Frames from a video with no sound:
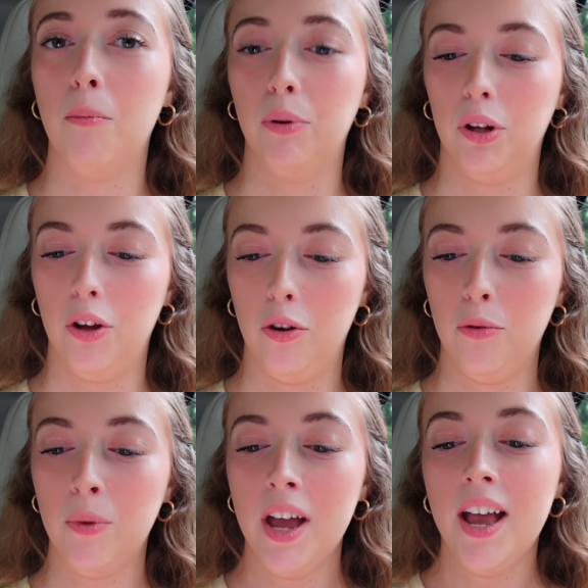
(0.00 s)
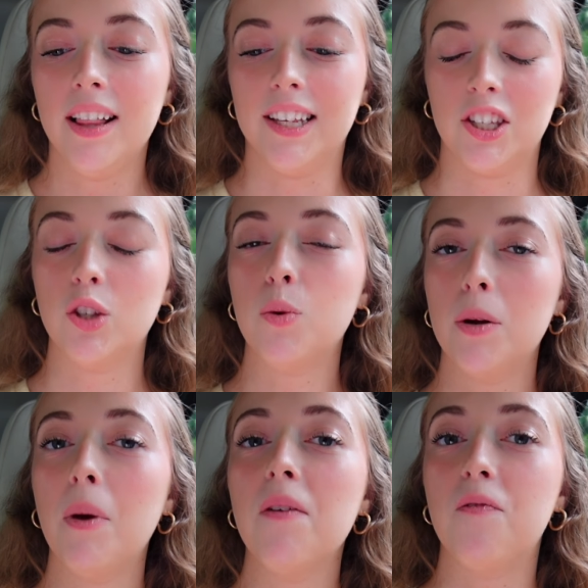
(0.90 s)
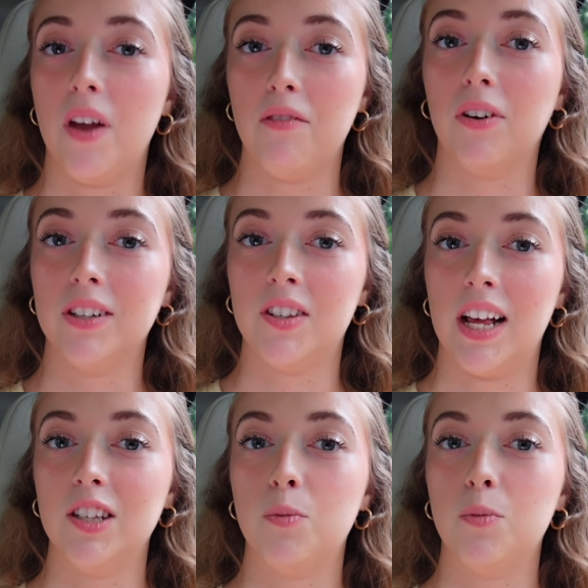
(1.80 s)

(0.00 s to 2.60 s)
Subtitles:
Bloom. This is one of my favorite scents